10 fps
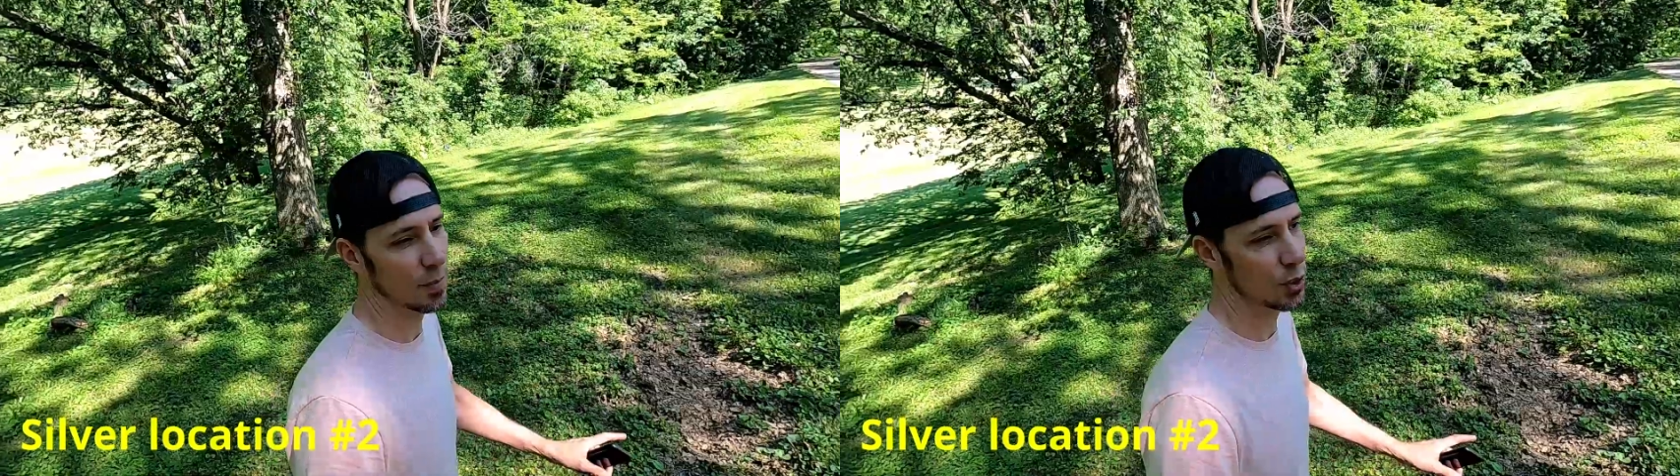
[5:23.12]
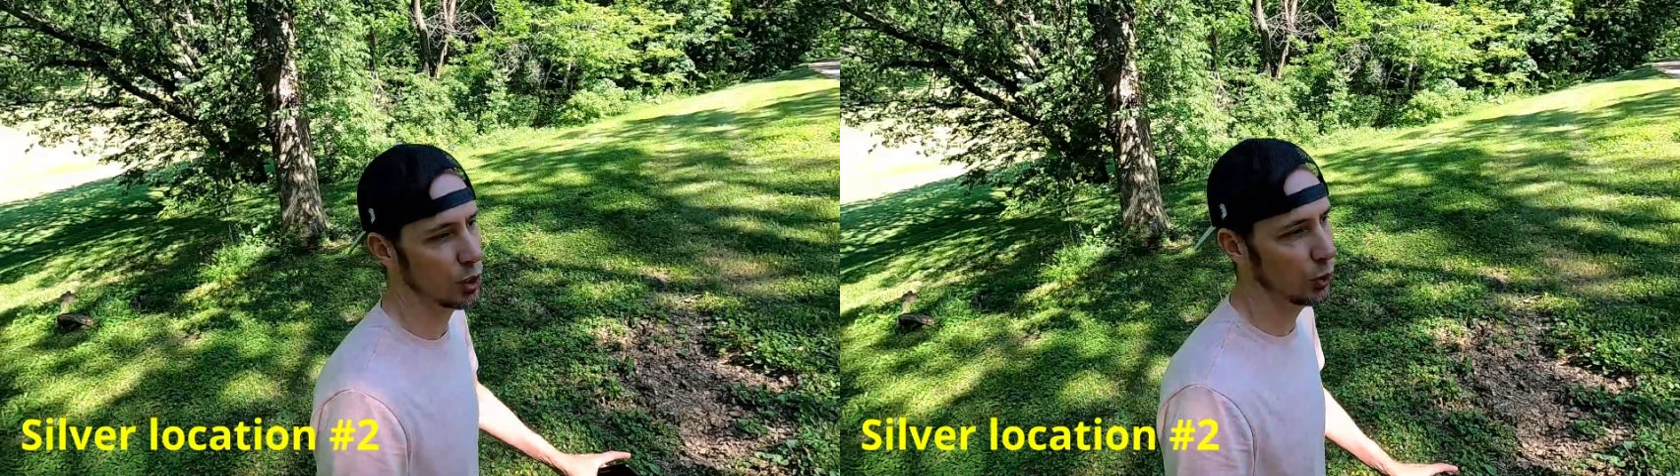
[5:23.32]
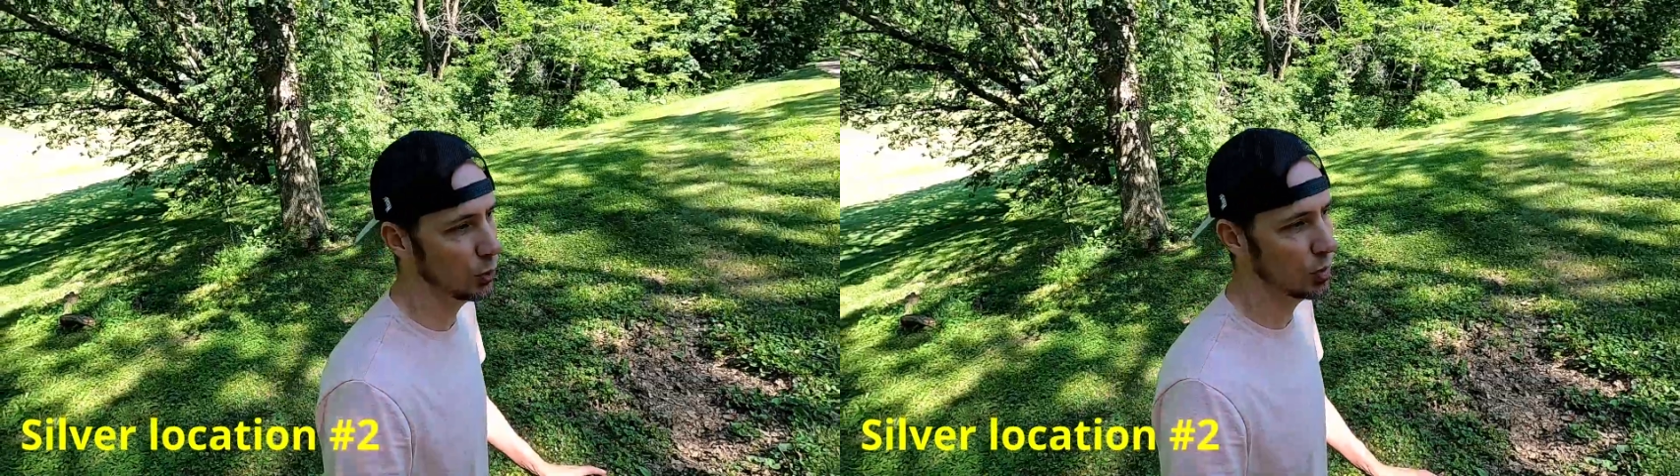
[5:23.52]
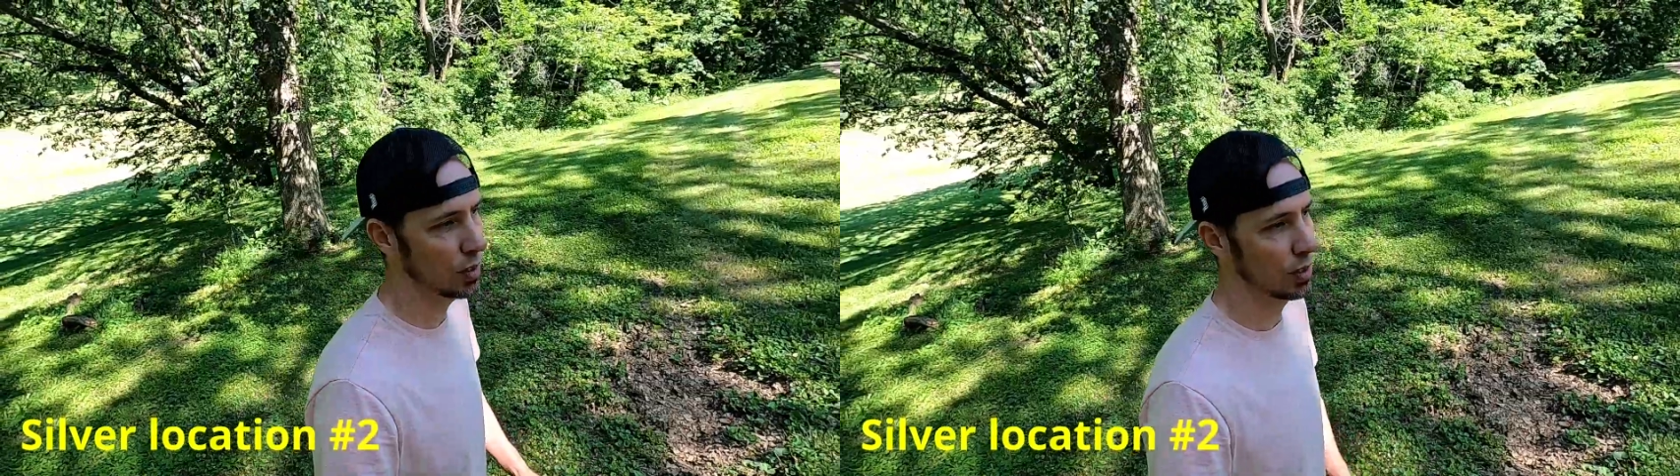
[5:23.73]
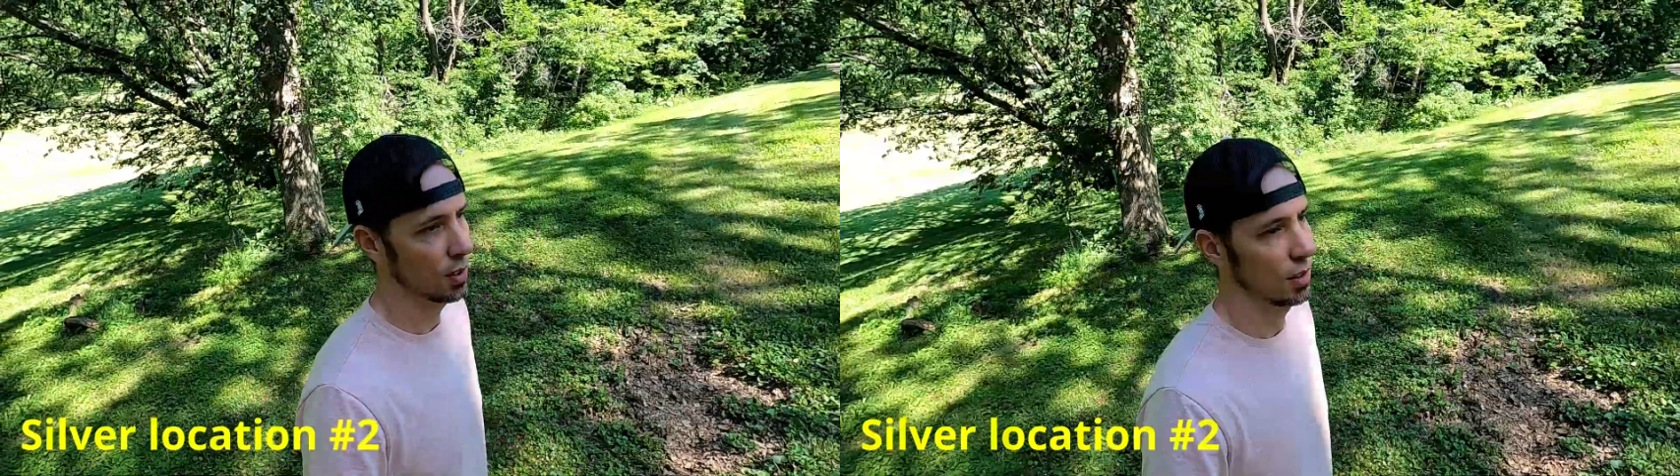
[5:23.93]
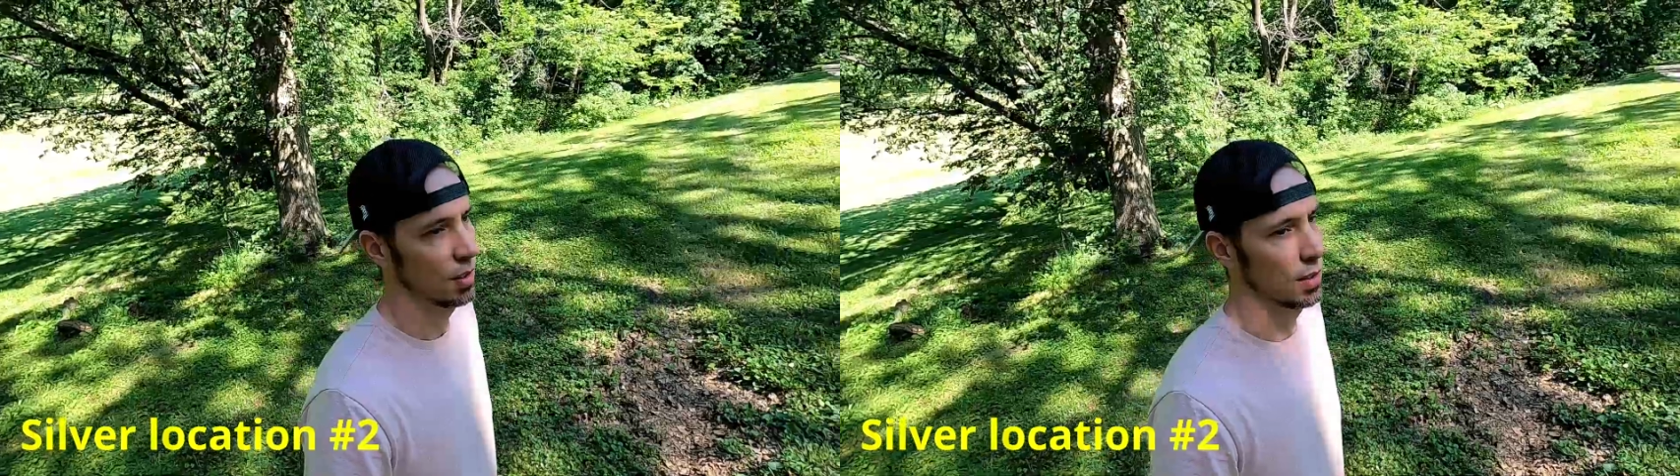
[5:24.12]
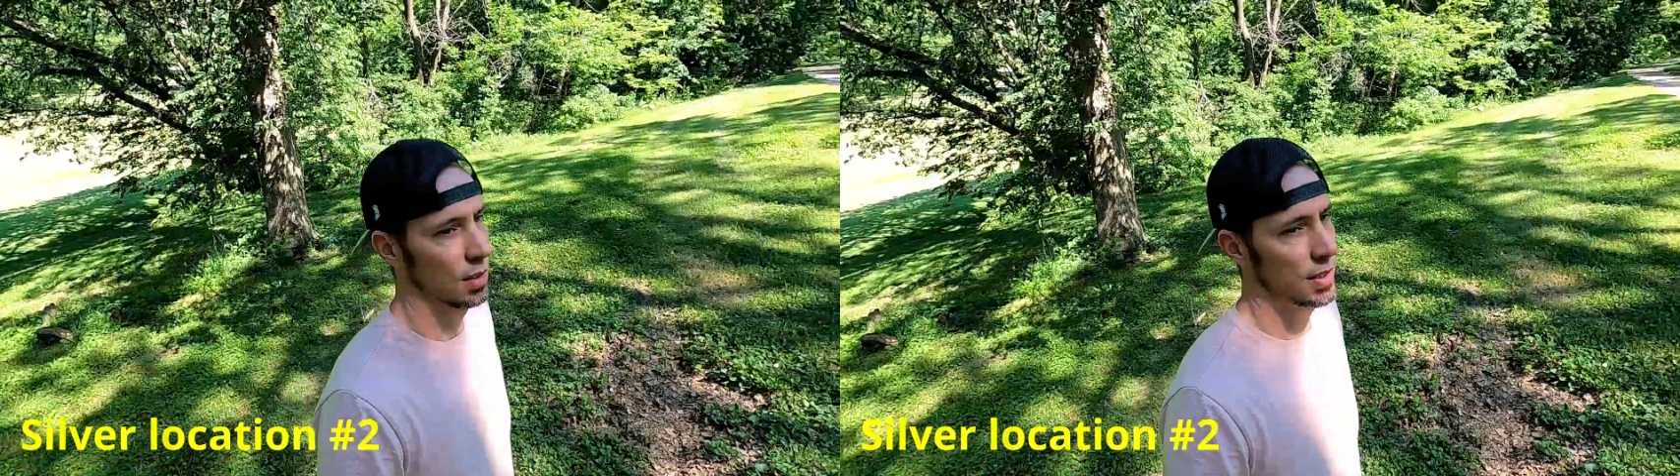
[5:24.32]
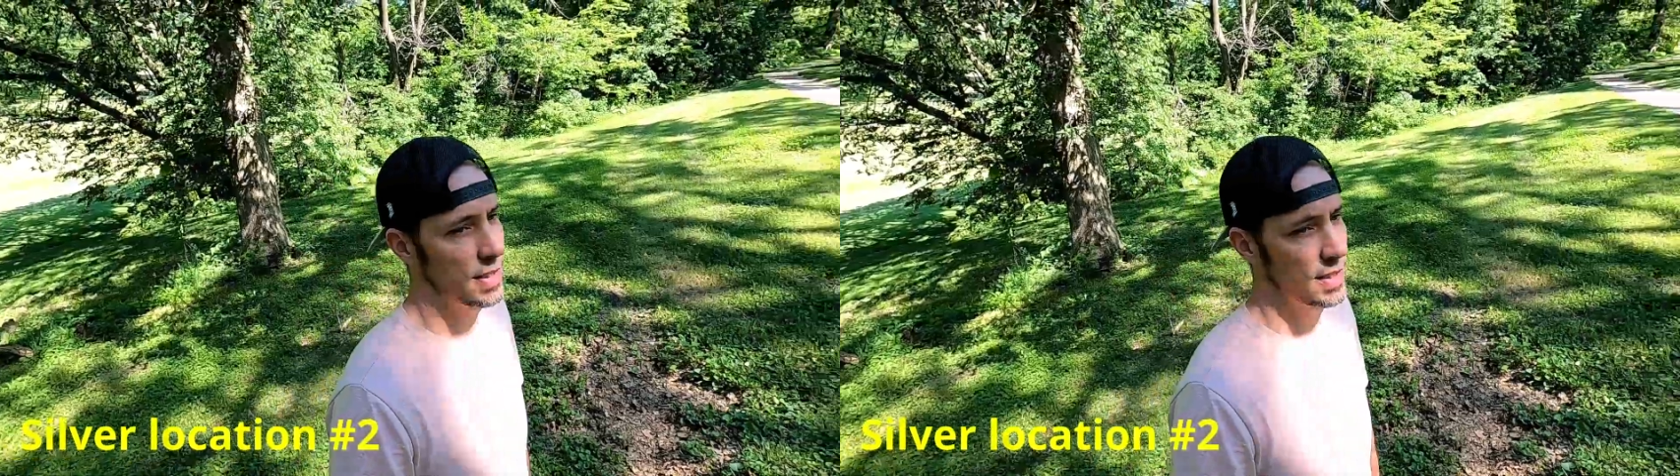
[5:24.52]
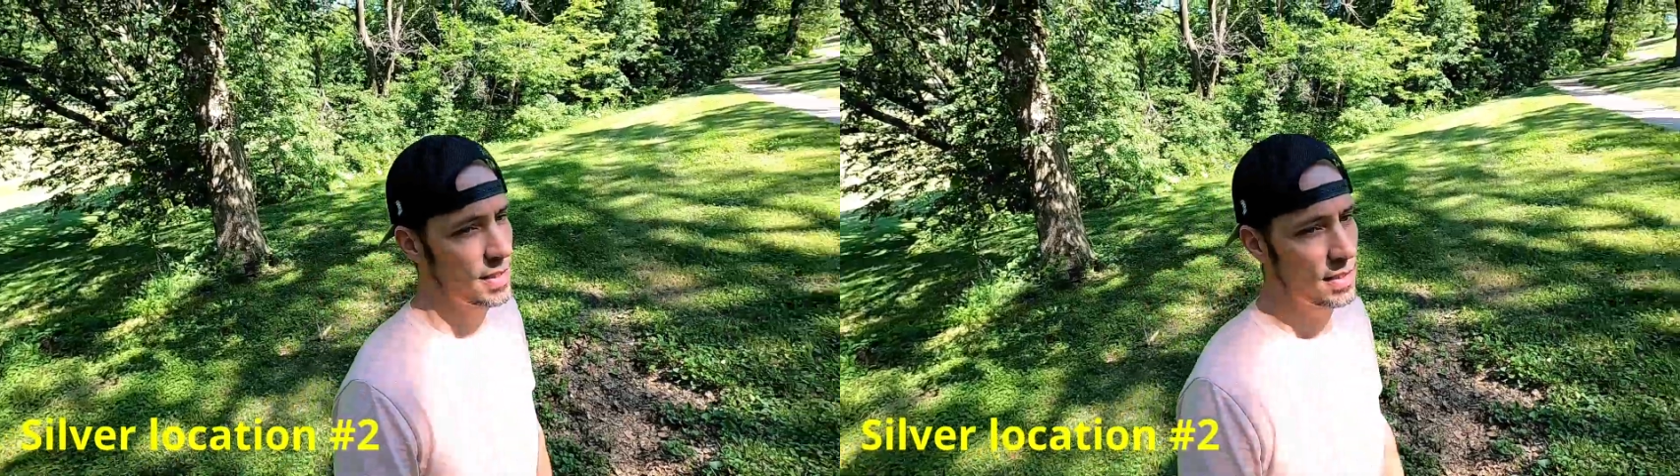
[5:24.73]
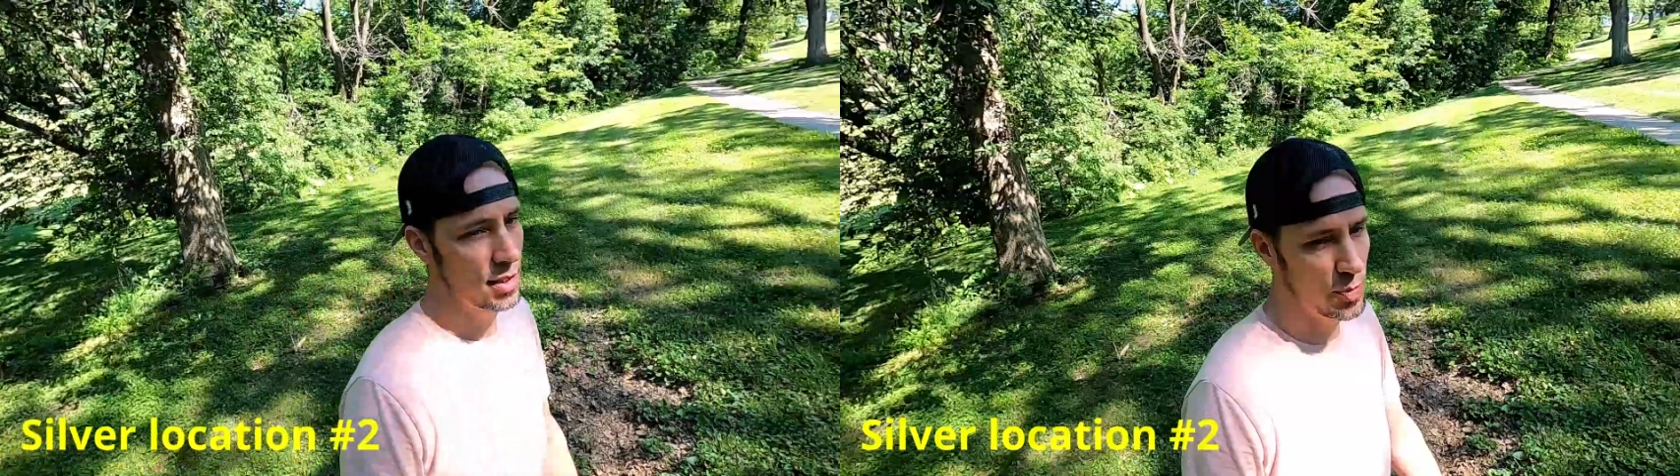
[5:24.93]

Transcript: number two this is